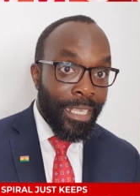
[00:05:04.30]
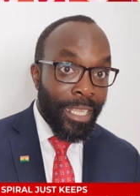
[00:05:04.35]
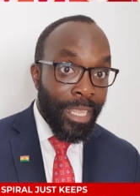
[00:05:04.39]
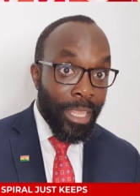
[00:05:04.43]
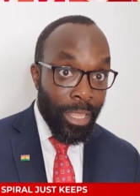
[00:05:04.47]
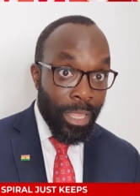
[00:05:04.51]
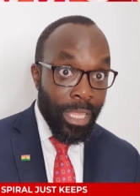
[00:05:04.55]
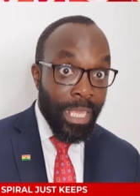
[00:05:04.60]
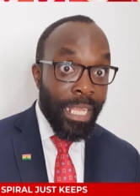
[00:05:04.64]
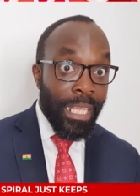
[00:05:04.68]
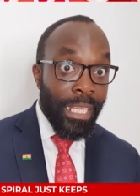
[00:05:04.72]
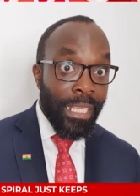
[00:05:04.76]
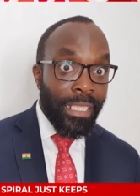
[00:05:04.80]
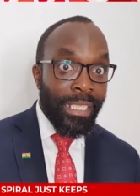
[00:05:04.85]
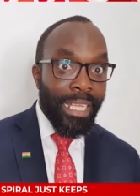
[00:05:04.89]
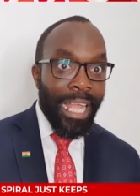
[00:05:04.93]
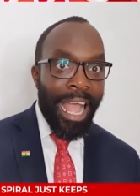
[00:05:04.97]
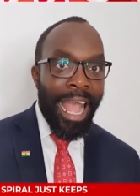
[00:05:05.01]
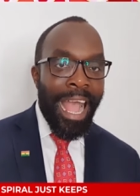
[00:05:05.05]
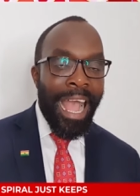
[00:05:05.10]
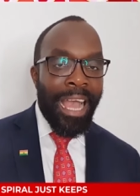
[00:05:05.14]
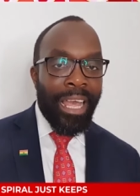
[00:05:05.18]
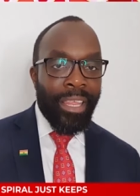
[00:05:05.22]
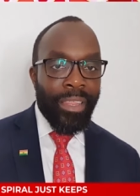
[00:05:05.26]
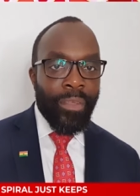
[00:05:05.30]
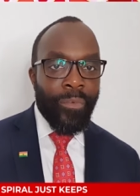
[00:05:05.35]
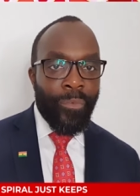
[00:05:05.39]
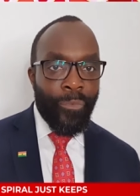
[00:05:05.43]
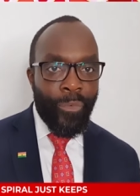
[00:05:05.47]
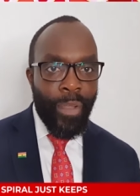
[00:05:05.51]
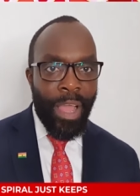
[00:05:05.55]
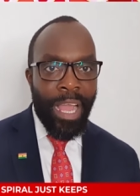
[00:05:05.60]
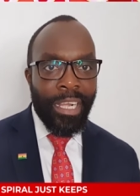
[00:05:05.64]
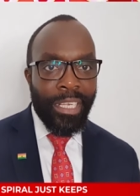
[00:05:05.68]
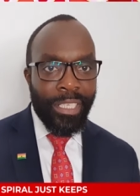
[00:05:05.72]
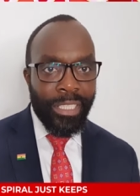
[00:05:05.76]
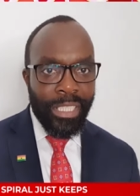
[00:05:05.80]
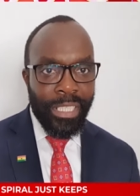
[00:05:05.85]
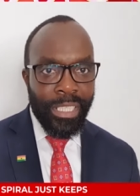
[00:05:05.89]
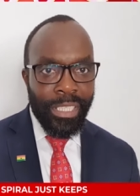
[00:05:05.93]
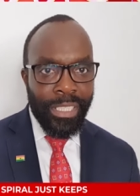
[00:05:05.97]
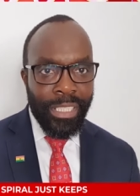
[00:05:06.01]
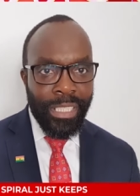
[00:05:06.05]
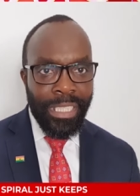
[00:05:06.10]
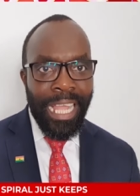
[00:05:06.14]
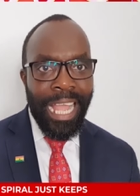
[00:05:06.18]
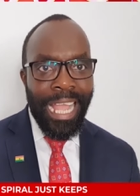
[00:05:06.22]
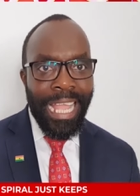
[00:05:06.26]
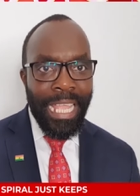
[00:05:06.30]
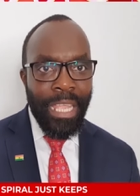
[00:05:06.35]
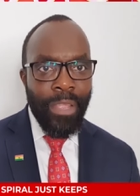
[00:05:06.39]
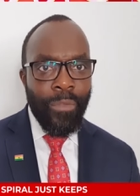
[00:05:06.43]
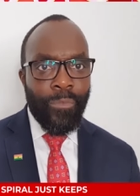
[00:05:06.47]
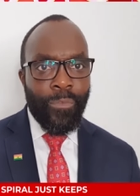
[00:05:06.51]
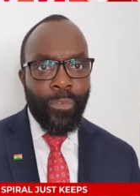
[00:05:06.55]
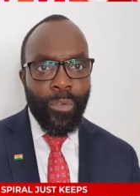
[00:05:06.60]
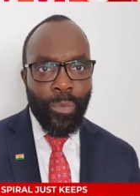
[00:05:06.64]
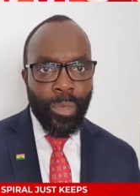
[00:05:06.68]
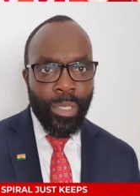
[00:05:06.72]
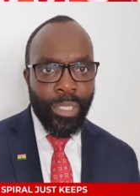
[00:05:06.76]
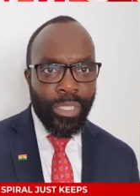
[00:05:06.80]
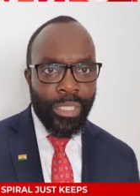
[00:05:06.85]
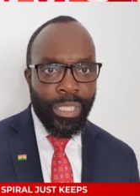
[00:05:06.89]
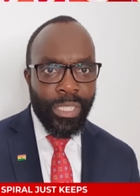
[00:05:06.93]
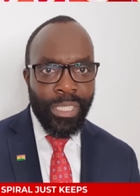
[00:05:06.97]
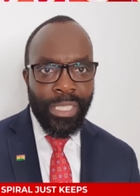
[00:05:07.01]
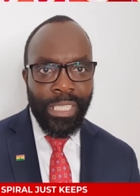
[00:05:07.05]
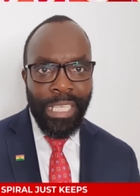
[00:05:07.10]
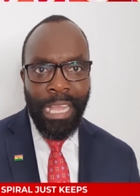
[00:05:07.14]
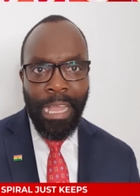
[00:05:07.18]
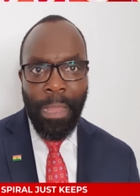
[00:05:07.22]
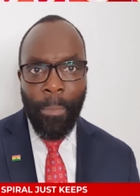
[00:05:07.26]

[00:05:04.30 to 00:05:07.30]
These are the factors that influences the